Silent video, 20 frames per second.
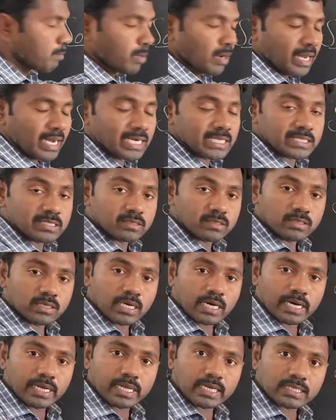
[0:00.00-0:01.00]
plants
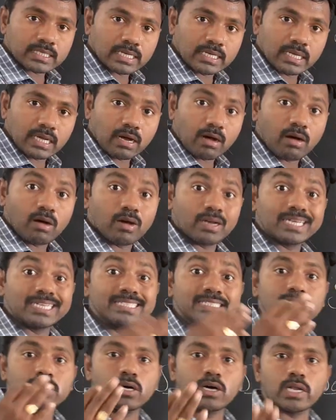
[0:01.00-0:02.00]
directly or
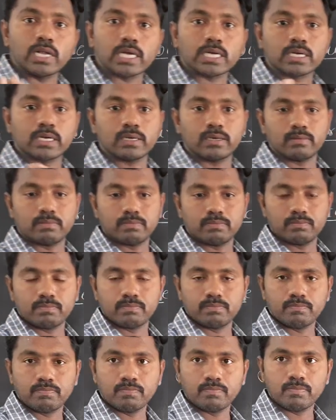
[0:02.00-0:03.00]
indirectly.
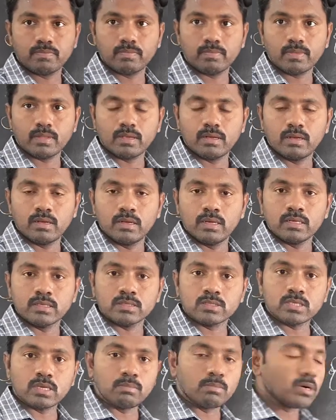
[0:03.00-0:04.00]

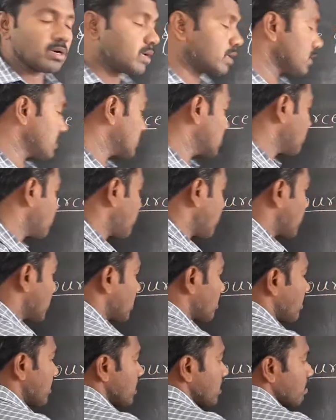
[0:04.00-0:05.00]
Some are depend
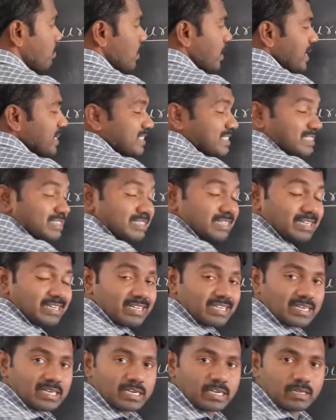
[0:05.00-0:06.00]
upon the plants
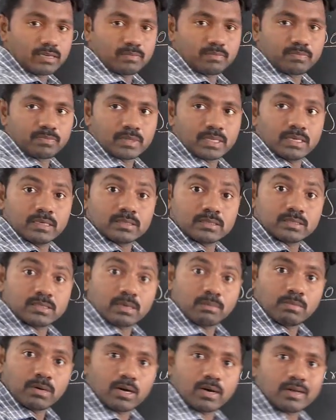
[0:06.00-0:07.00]
directly, some
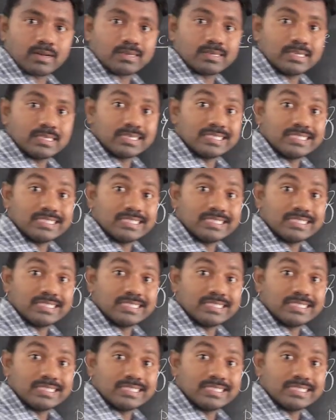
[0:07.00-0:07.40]
are